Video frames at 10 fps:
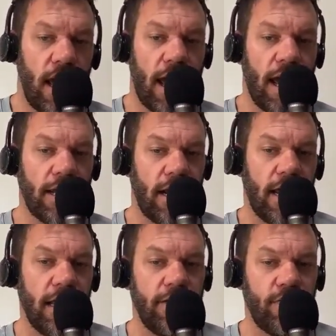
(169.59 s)
and
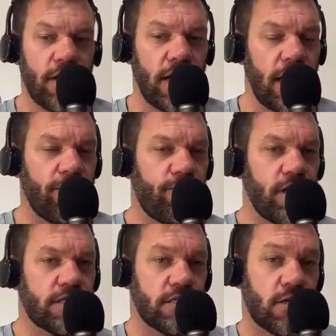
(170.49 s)
even if
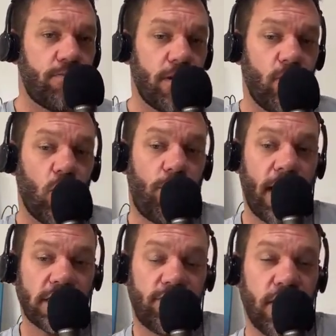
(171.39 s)
this is a bit more passive,